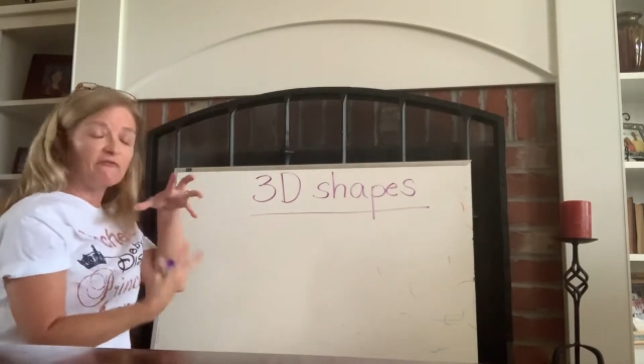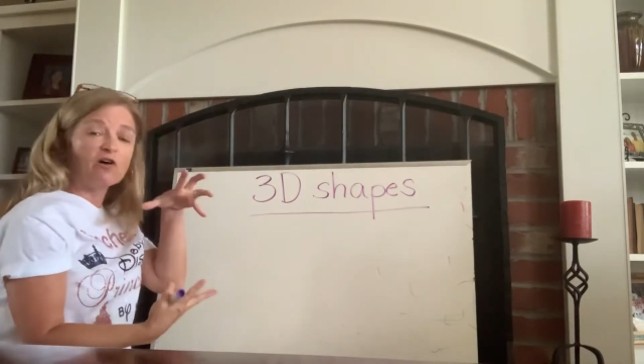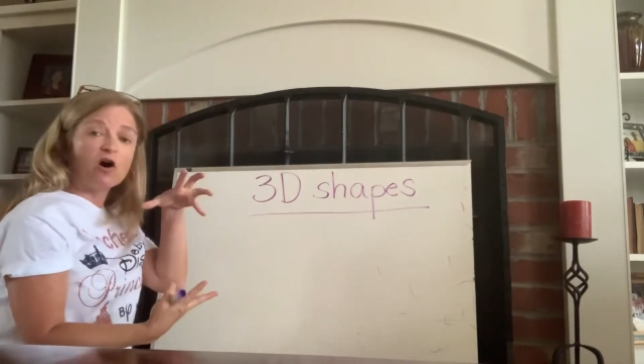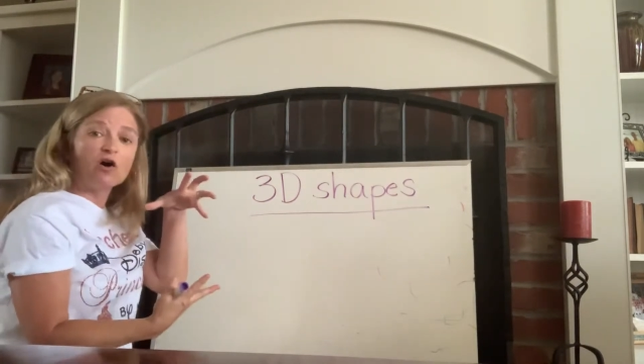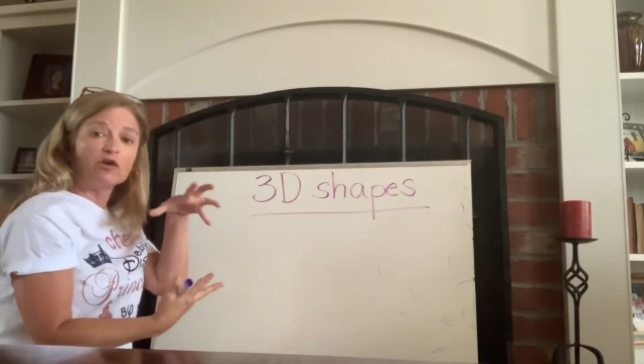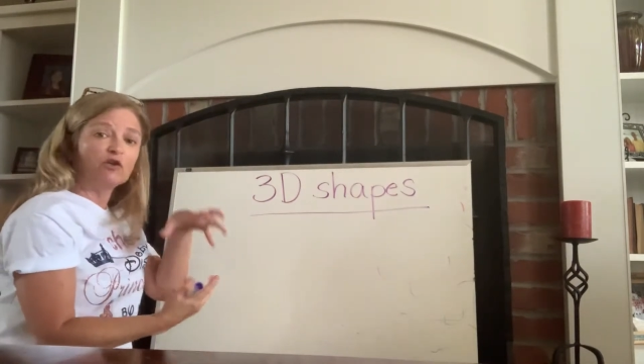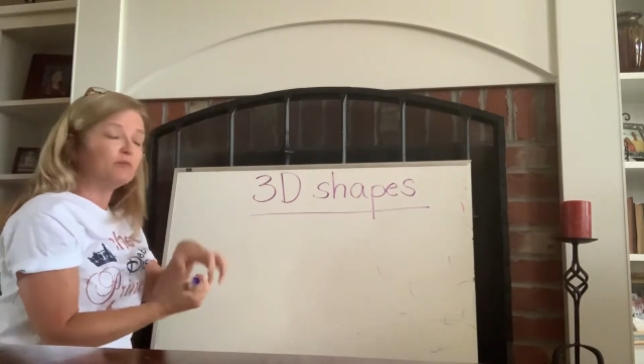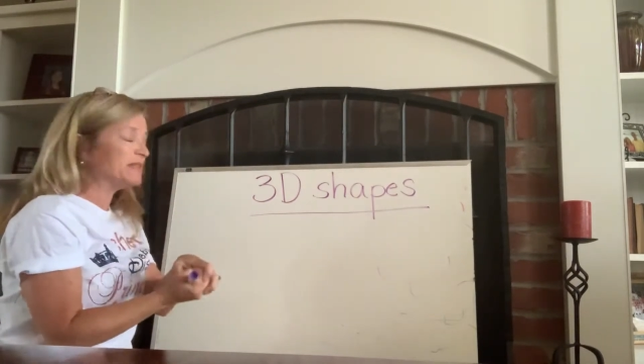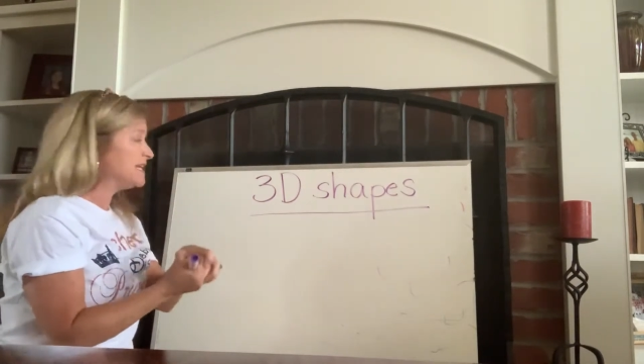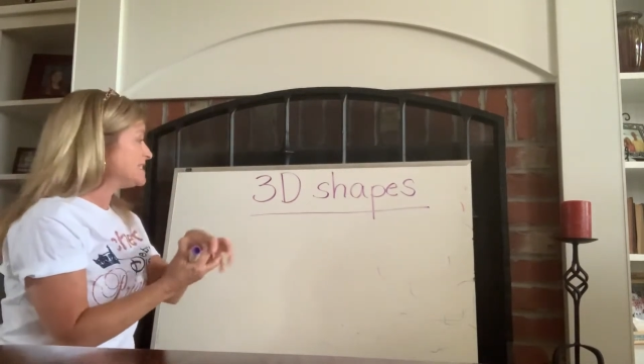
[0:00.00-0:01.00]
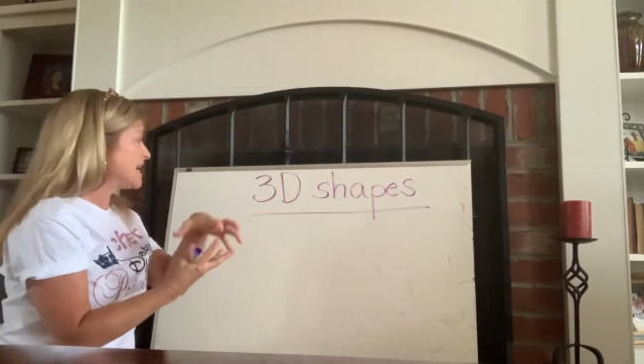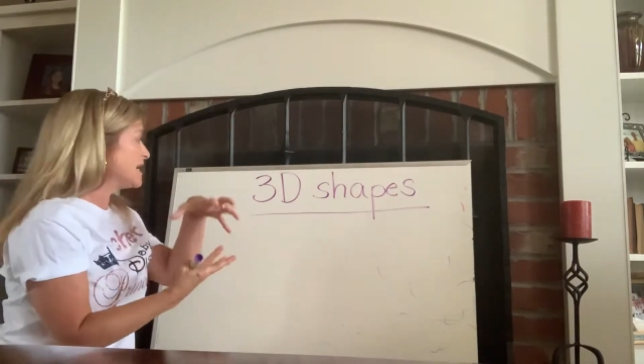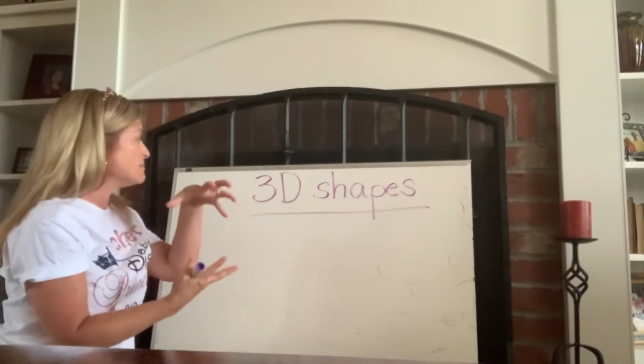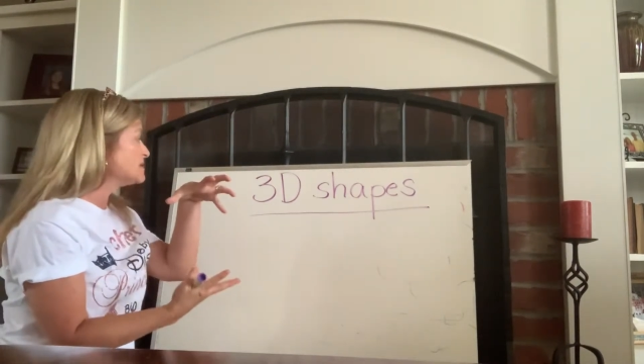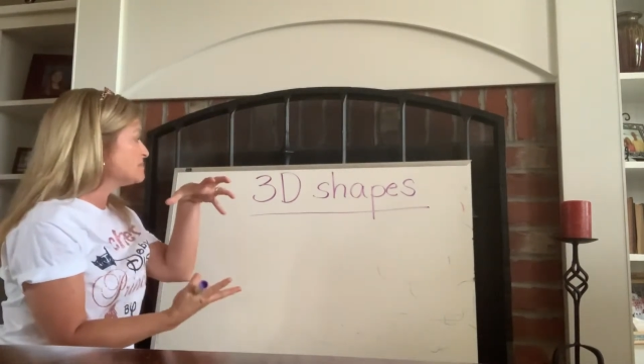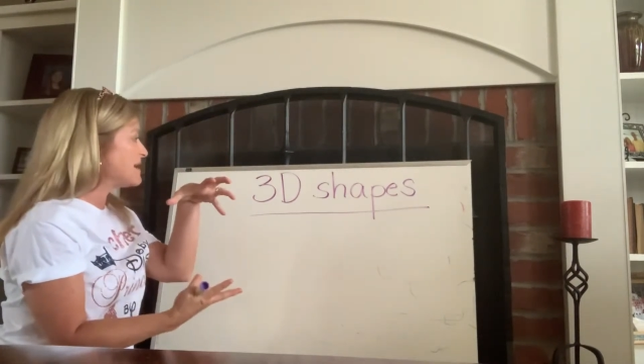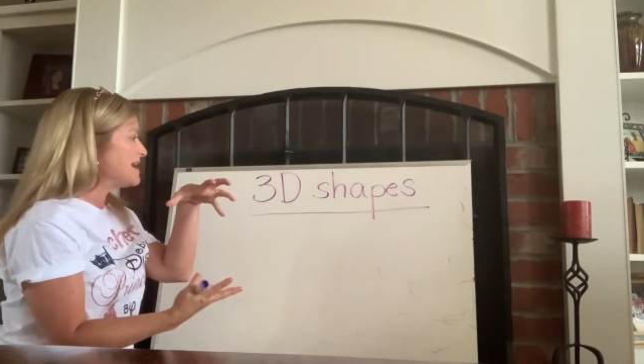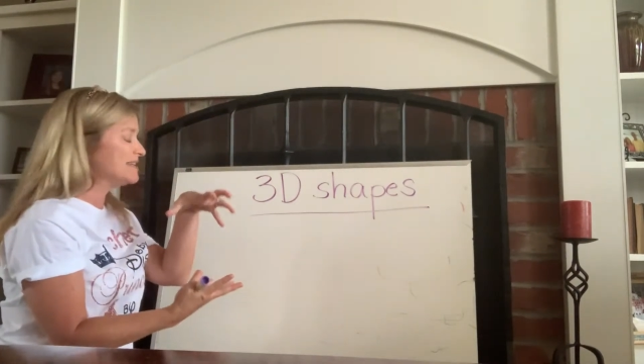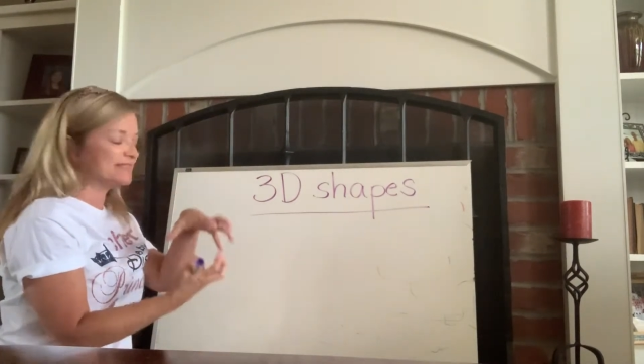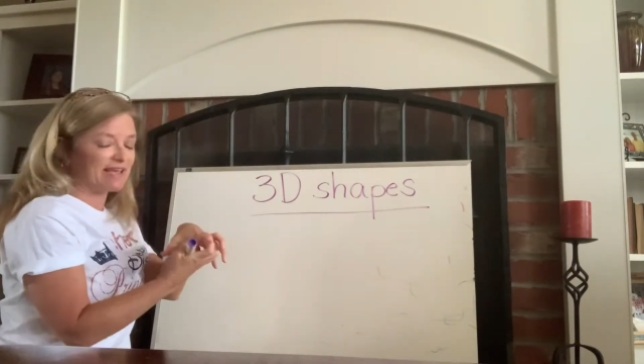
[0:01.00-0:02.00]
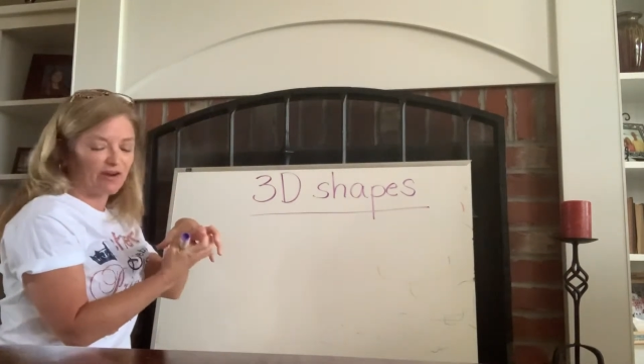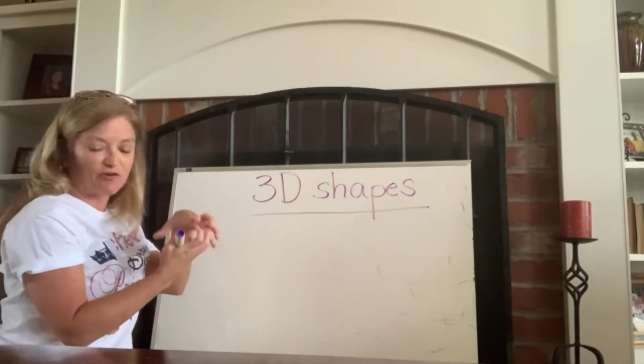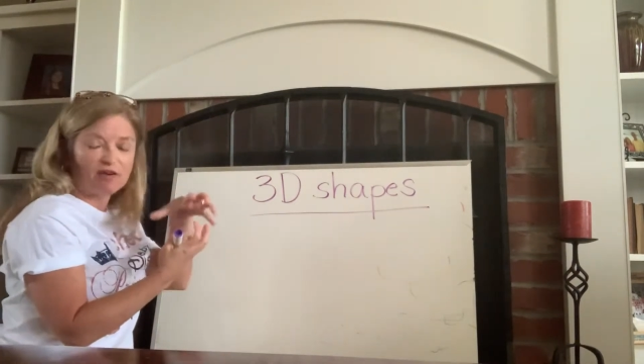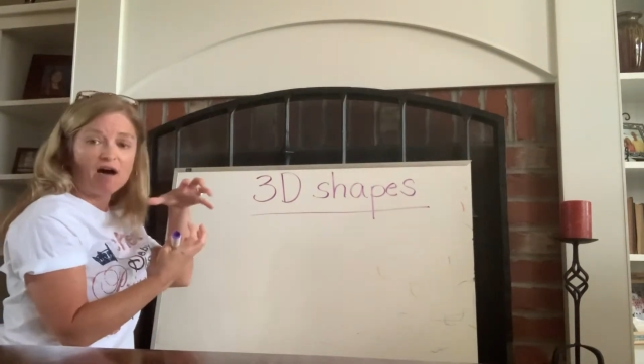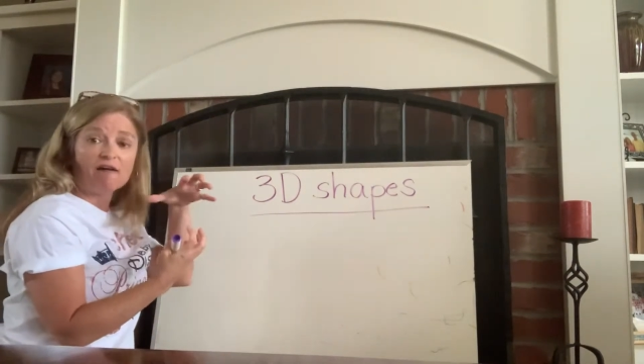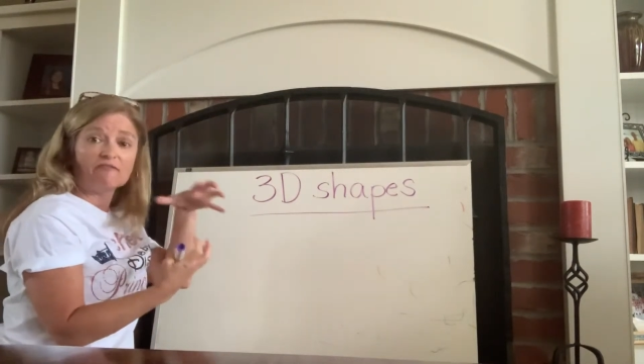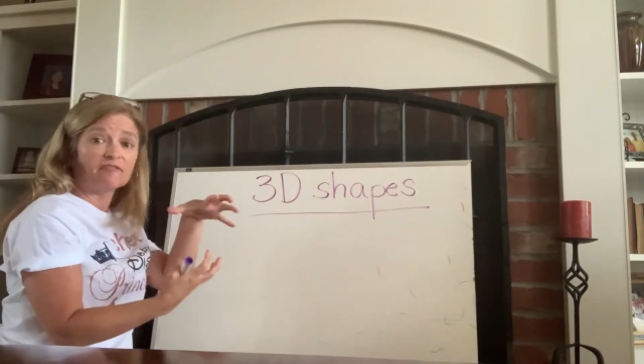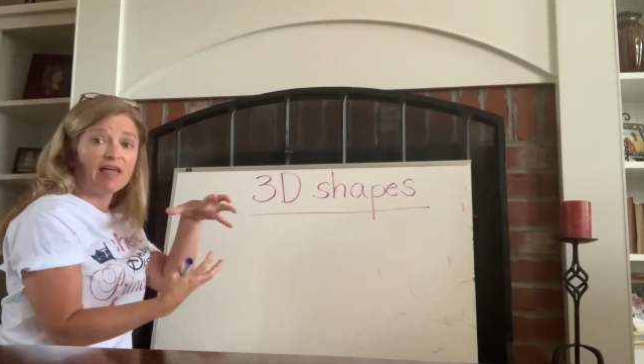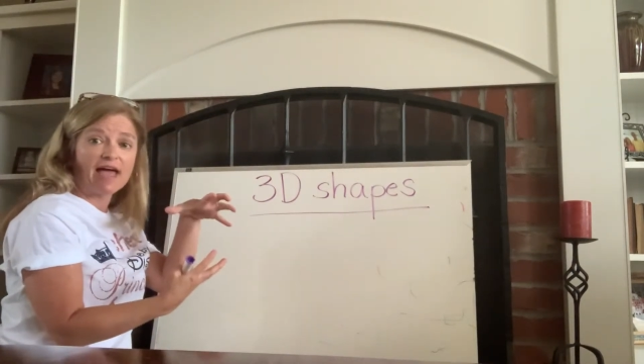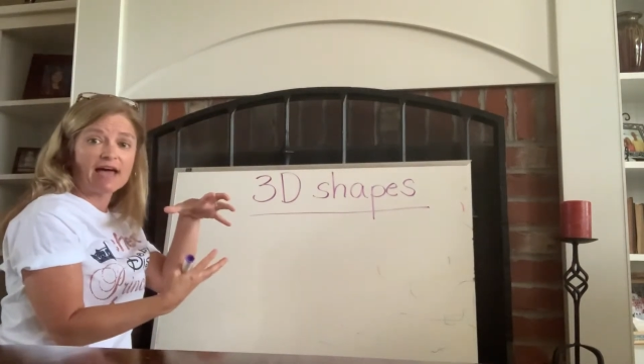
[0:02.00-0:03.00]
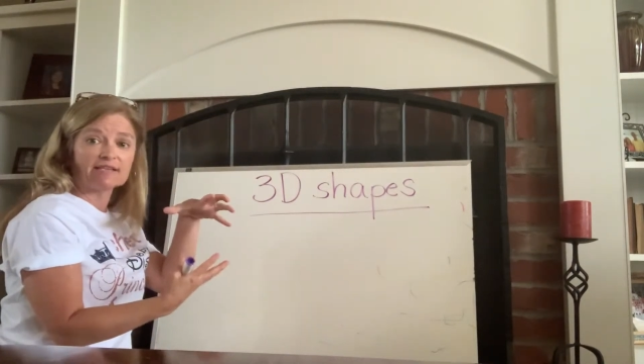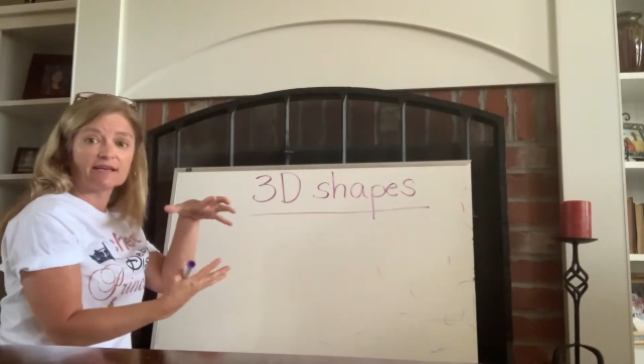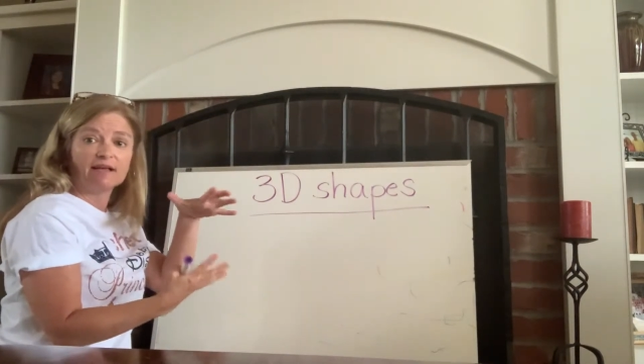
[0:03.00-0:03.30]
volume, they take up space, they are not flat